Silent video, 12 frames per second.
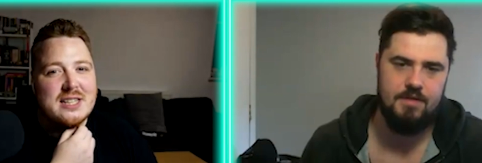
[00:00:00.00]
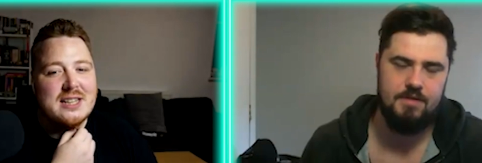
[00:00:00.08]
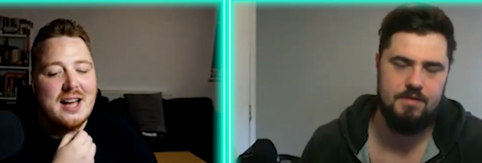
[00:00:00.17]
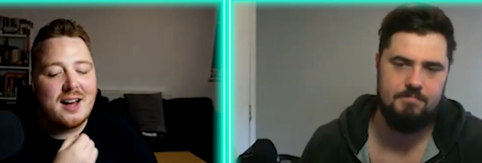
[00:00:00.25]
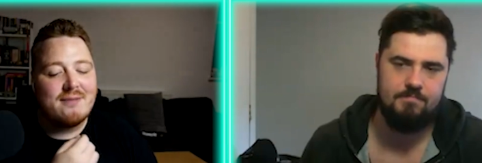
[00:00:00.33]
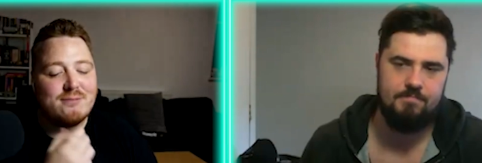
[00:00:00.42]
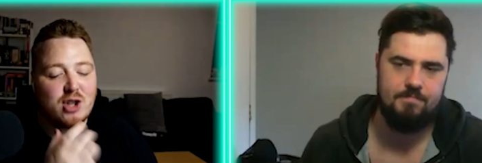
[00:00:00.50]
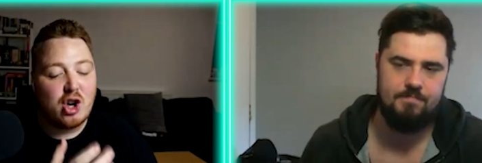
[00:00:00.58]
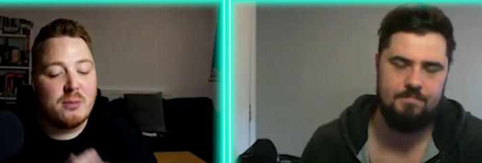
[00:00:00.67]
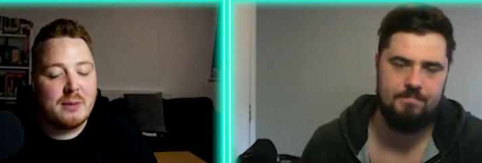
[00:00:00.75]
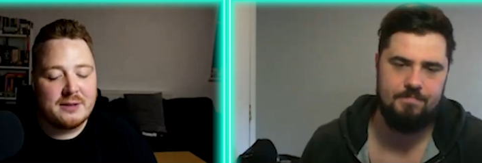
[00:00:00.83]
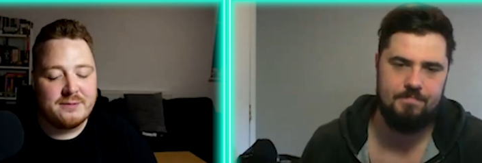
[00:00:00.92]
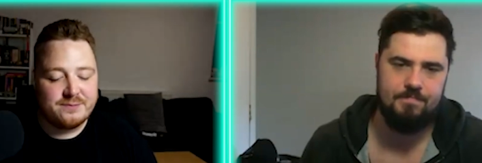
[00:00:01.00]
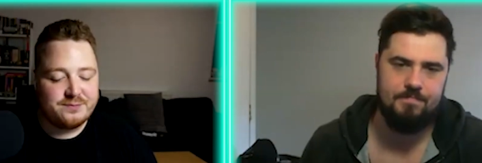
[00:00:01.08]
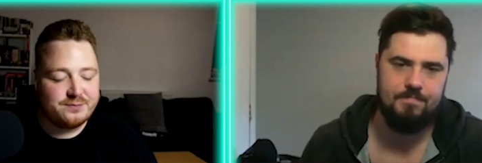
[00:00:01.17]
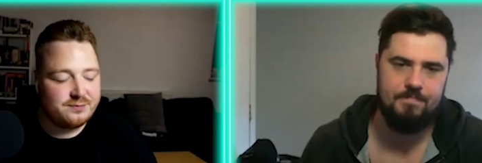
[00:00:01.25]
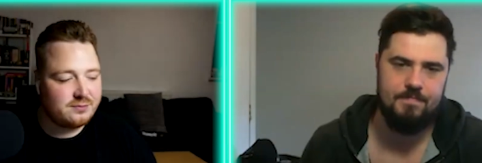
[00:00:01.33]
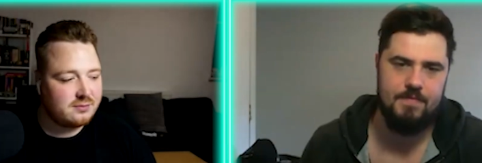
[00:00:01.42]
Speaker 1: that coming.
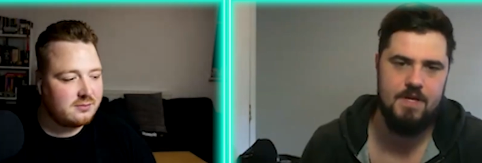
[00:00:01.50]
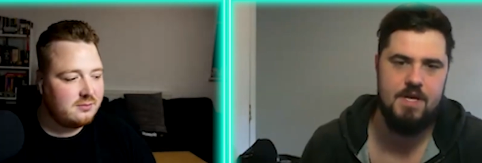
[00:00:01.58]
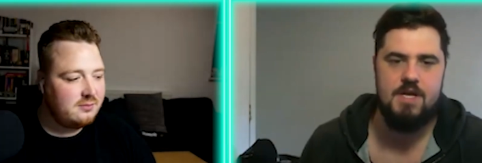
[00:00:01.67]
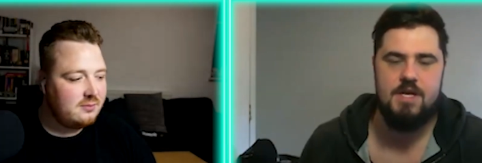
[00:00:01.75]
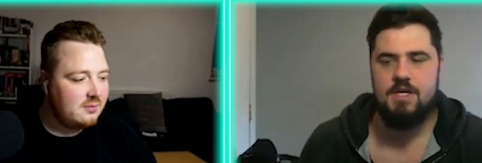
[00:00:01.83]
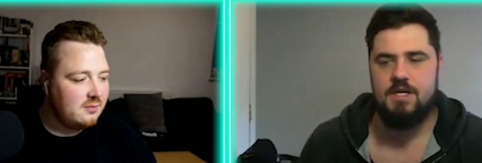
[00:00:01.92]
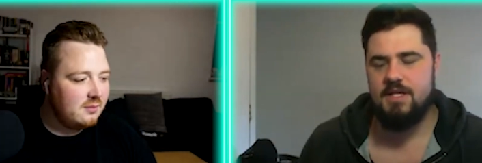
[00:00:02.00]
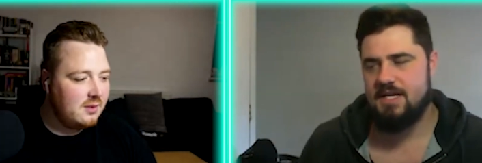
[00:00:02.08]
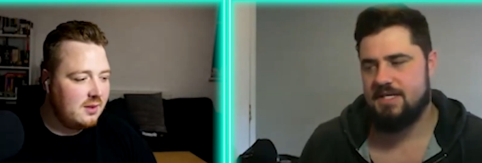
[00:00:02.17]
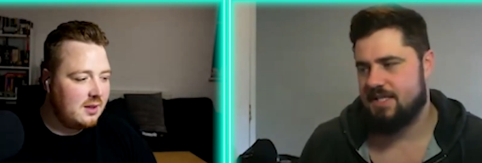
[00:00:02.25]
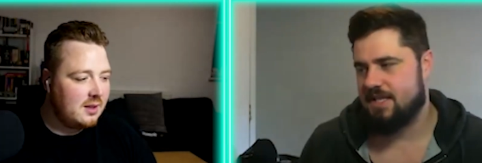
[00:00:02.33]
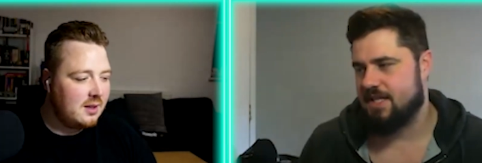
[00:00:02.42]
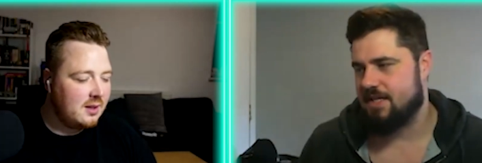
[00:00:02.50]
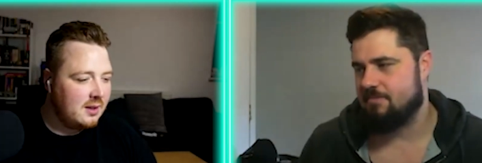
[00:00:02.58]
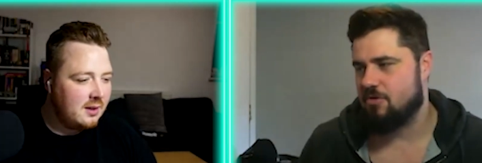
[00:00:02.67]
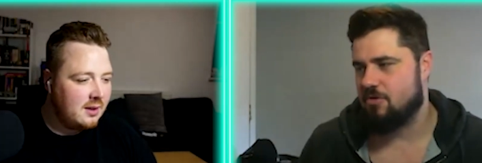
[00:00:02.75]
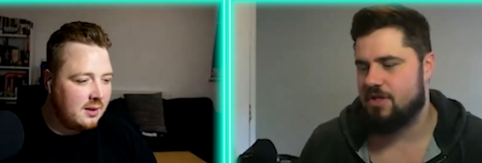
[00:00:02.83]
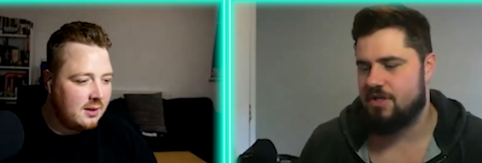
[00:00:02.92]
Speaker 2: That's the
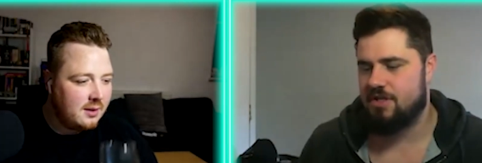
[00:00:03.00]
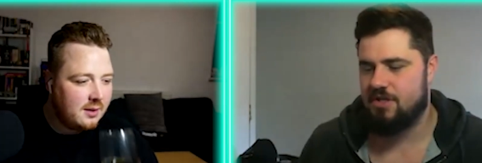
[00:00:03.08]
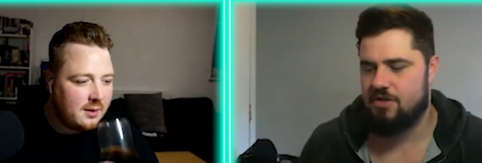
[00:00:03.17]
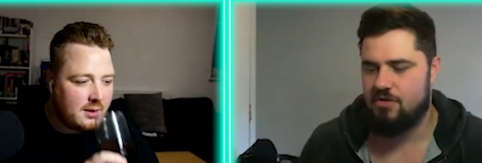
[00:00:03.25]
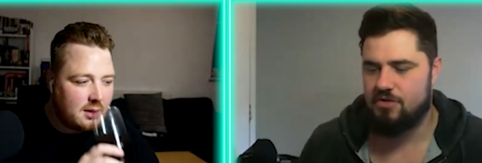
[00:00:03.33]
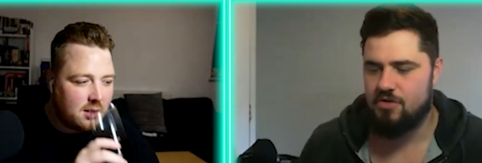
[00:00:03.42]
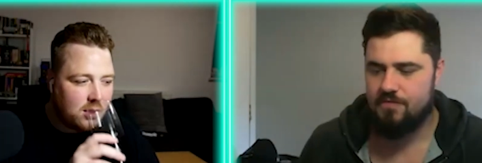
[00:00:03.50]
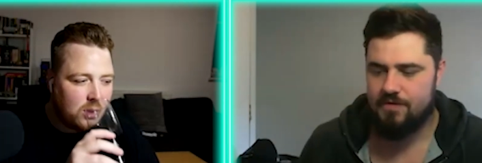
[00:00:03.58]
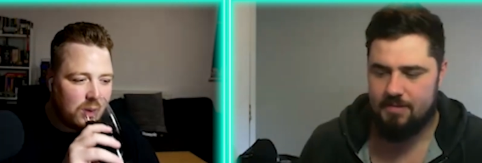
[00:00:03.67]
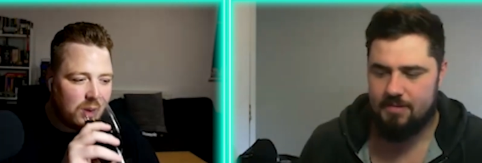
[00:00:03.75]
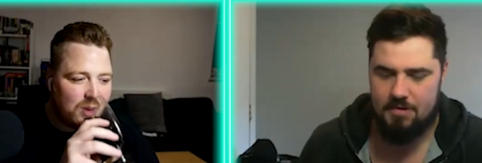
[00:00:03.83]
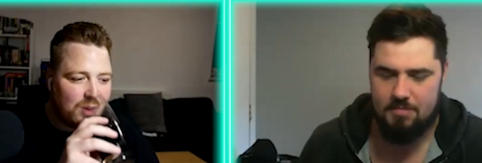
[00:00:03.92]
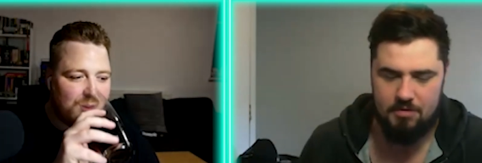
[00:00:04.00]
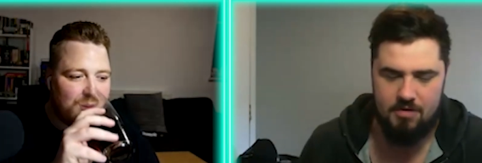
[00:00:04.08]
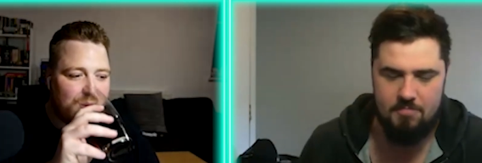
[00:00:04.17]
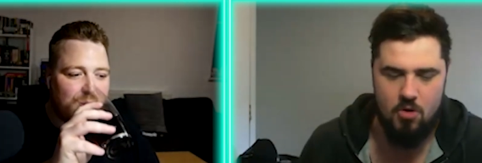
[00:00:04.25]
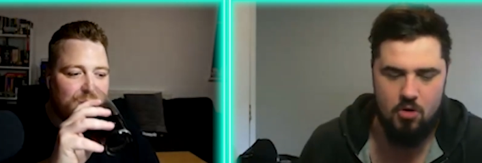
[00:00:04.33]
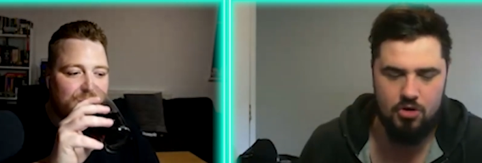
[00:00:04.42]
thing, but you know, don't forget people
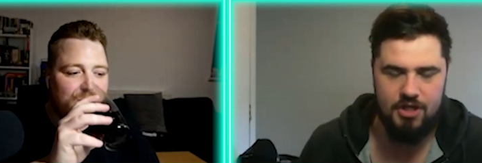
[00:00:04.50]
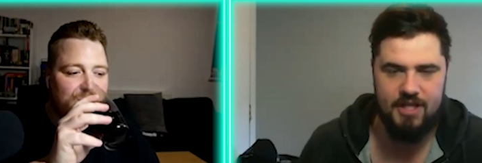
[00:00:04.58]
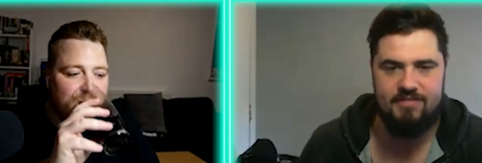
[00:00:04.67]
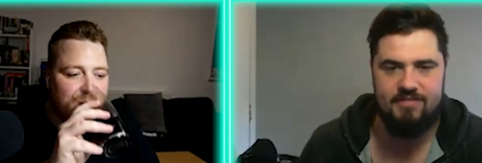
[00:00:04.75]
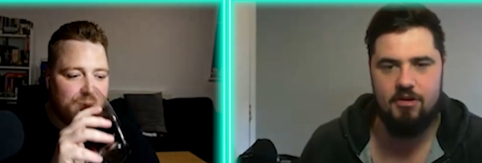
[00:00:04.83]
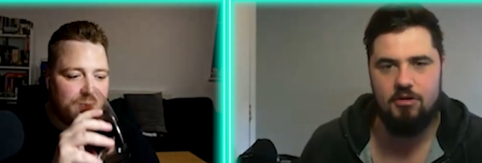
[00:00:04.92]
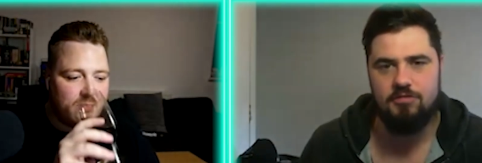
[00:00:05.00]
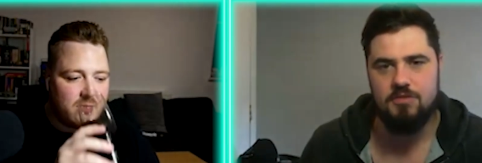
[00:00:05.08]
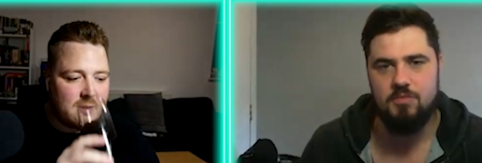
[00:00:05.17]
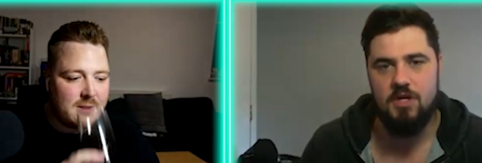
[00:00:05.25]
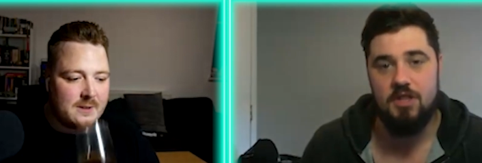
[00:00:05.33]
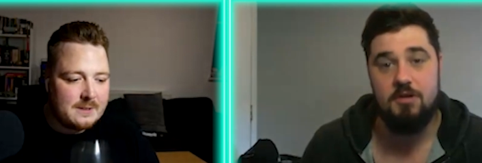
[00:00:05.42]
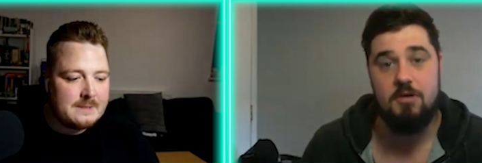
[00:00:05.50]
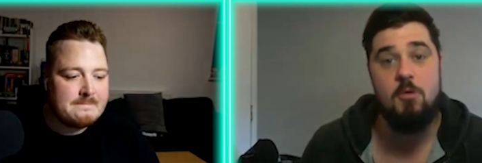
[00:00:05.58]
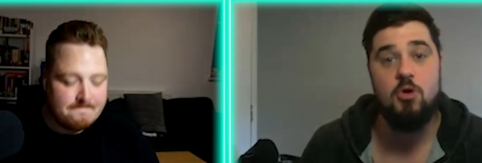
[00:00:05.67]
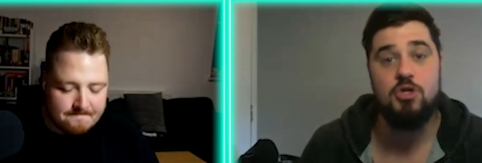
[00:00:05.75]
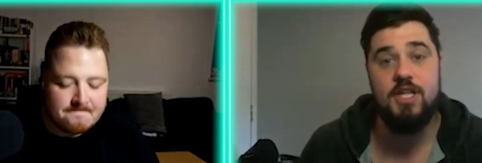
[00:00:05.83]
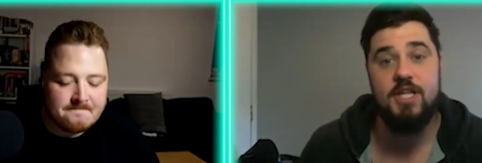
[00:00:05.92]
are emotionally involved as well. They're
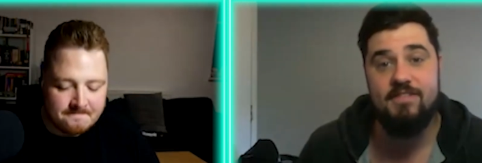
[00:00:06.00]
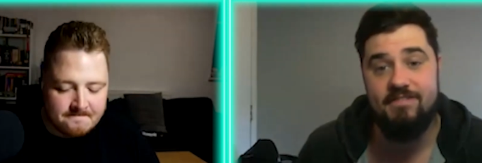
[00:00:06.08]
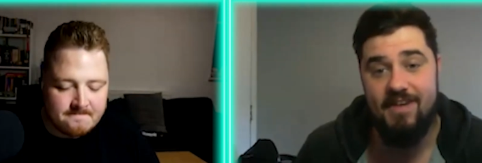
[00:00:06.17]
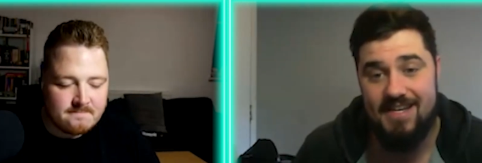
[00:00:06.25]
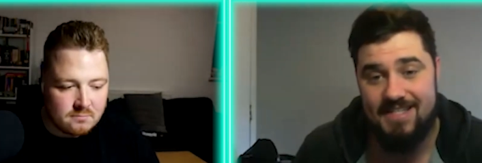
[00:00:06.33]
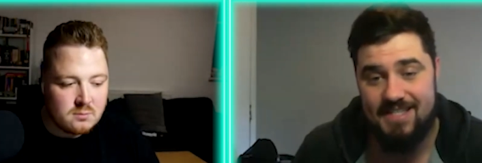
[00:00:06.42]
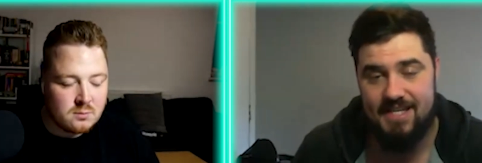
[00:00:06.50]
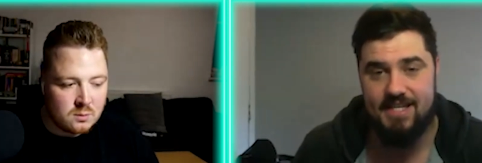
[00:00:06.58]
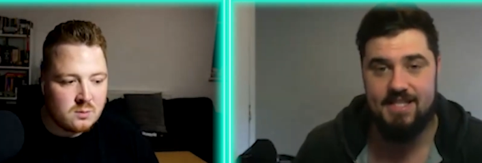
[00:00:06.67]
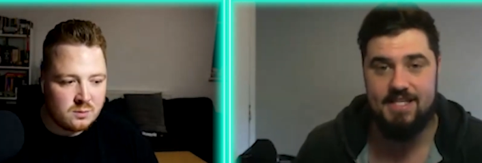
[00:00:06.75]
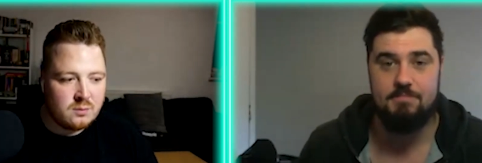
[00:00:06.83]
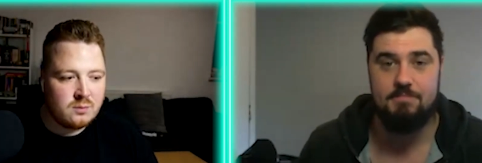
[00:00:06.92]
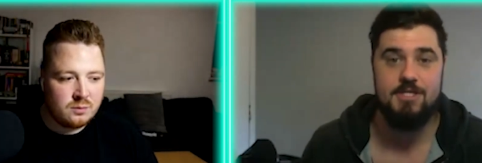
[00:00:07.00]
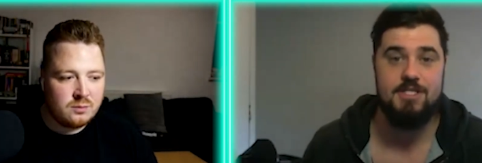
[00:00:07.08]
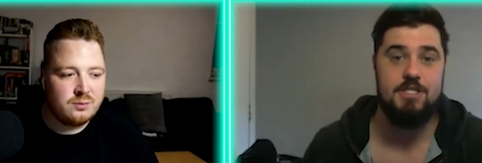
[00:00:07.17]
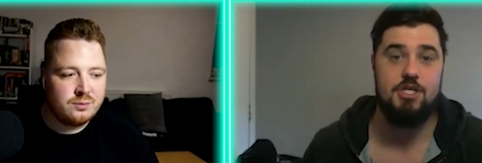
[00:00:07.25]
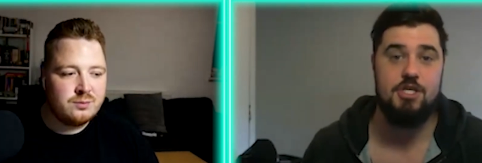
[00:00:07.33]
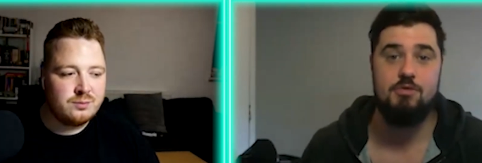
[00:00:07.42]
emotionally invested in these because
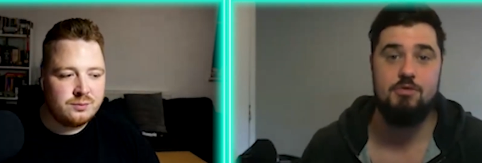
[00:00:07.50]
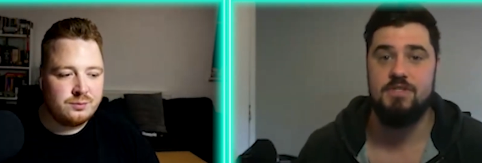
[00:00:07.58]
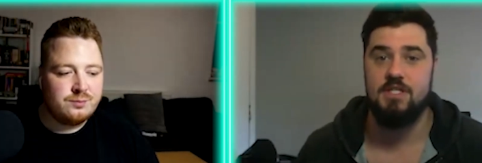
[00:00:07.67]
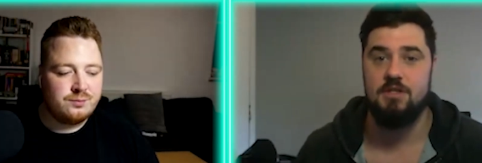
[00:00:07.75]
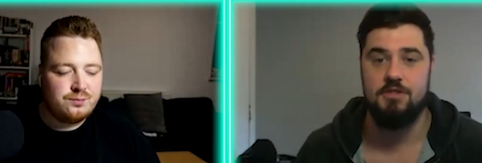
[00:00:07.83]
it's a UFC